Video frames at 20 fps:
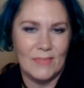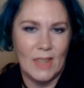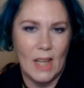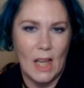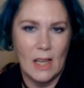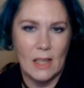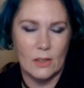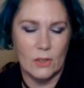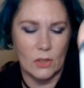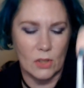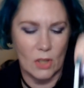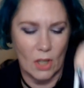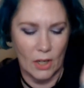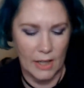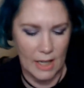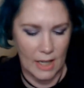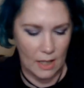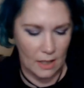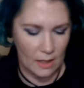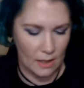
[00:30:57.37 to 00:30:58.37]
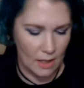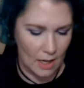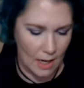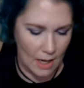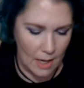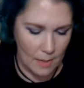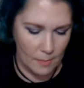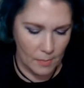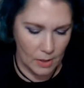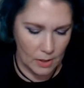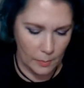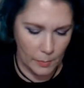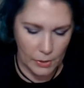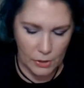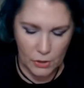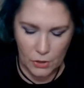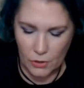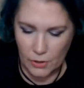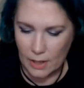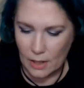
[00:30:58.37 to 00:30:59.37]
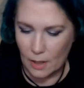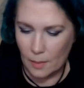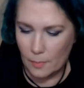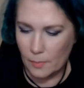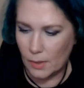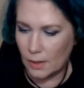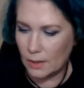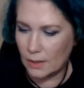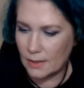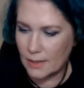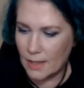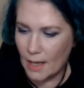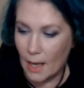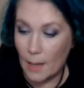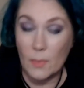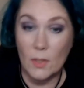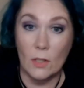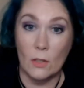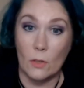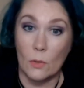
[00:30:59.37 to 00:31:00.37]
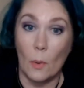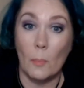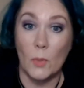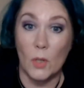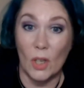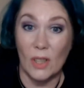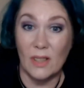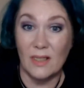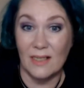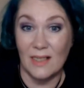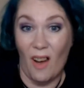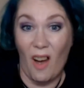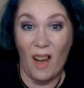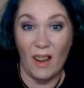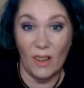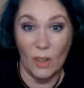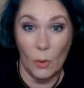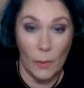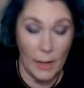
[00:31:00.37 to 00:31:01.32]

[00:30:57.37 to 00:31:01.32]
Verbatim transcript: Sorry, I'm gonna butcher it a million times, so I'm just not going